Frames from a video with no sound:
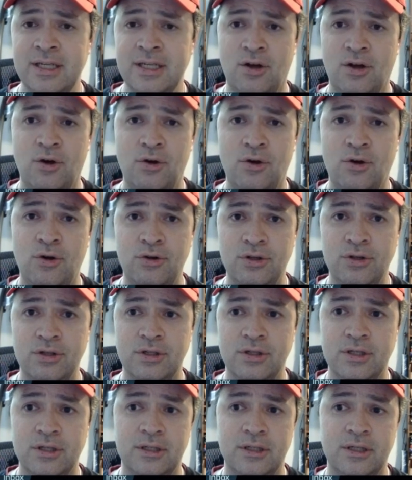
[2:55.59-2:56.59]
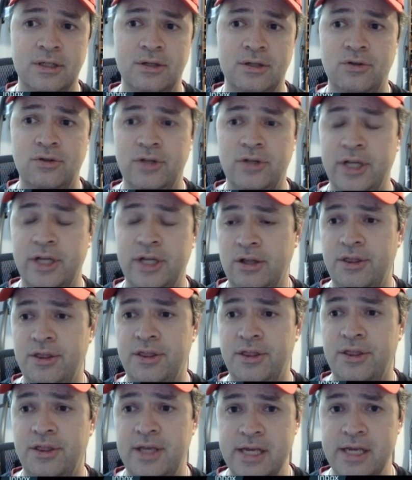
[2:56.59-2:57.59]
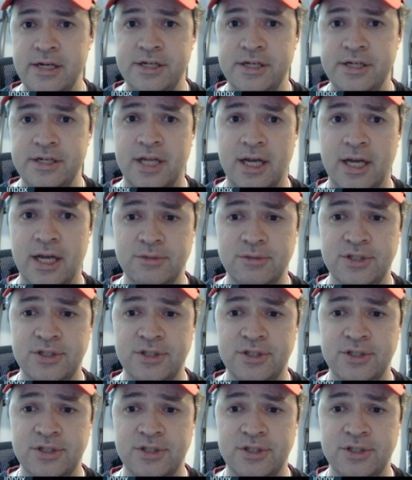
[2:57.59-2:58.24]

whole health each time.